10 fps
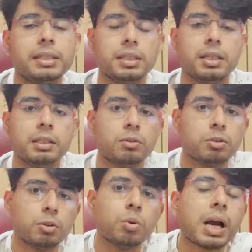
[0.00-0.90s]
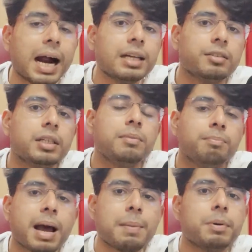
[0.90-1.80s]
basically, you can't really
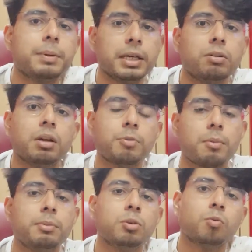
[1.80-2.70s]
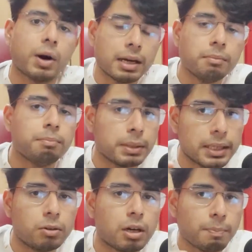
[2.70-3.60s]
map a particular problem to one
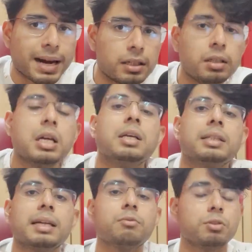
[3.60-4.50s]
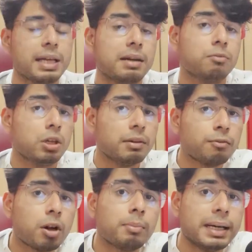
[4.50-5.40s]
particular pattern. That will
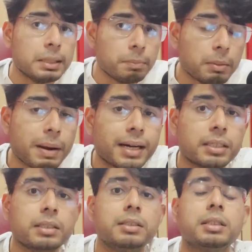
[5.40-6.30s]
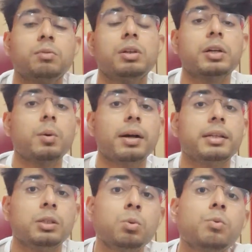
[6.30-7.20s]
involve multiple patterns. It will
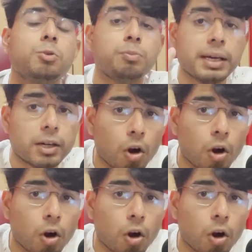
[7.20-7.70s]
require you to make